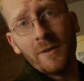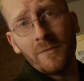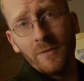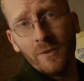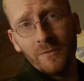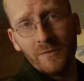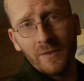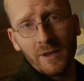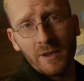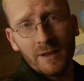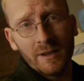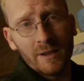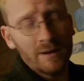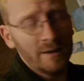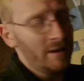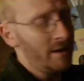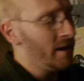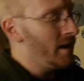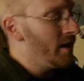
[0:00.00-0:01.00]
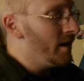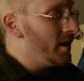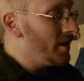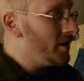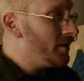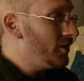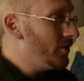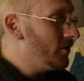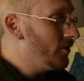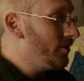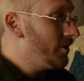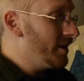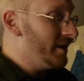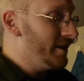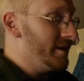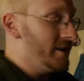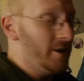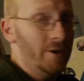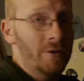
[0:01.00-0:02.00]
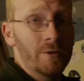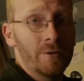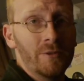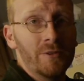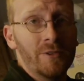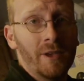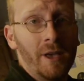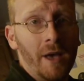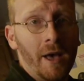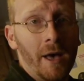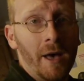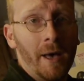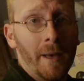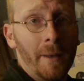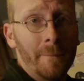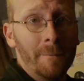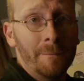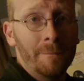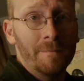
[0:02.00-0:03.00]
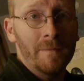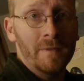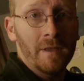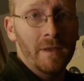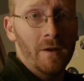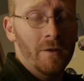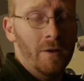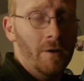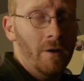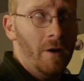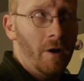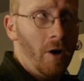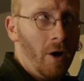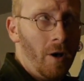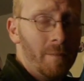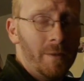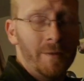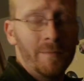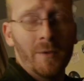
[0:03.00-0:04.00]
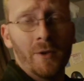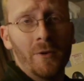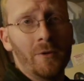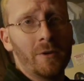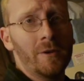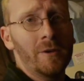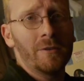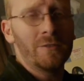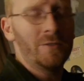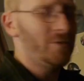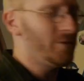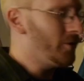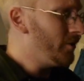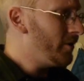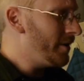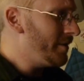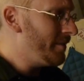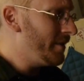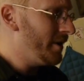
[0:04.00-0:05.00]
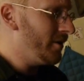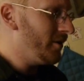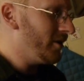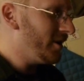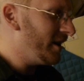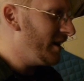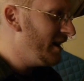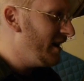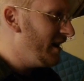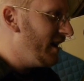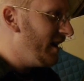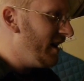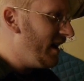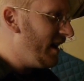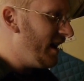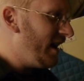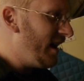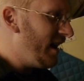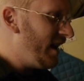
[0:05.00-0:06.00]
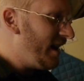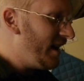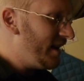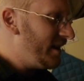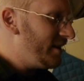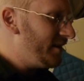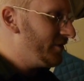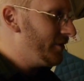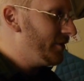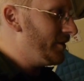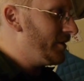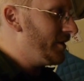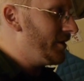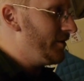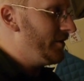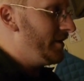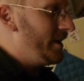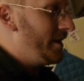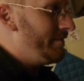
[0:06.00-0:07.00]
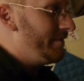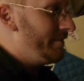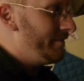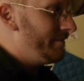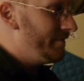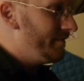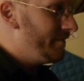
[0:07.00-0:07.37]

if you're vegan, you can use almond milk, soy milk, any sort of cream.